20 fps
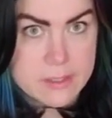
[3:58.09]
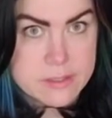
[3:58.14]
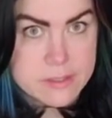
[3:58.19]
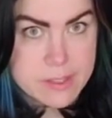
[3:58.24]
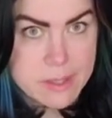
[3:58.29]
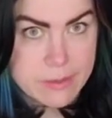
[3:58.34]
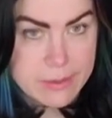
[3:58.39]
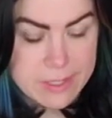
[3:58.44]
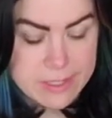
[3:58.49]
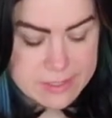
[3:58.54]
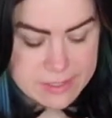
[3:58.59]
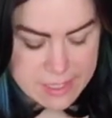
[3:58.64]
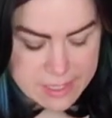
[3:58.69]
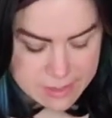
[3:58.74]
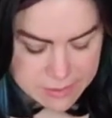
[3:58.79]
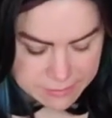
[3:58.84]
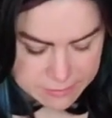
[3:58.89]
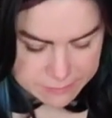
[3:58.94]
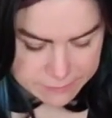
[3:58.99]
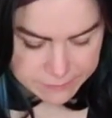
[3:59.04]
slowly get
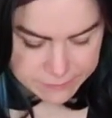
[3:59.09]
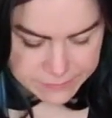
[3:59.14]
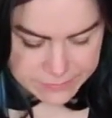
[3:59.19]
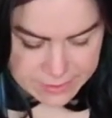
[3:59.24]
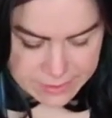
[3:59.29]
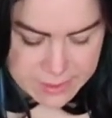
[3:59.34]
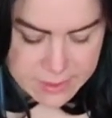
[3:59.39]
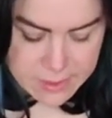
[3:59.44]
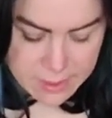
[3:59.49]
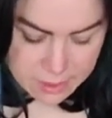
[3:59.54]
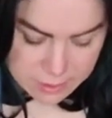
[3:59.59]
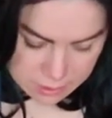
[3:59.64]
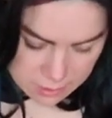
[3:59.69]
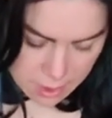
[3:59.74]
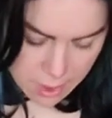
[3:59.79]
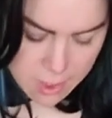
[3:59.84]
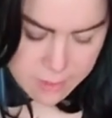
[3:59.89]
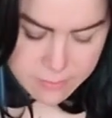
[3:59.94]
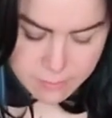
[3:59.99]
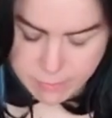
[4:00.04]
down. A
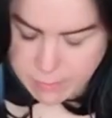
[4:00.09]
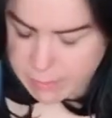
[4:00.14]
lot of the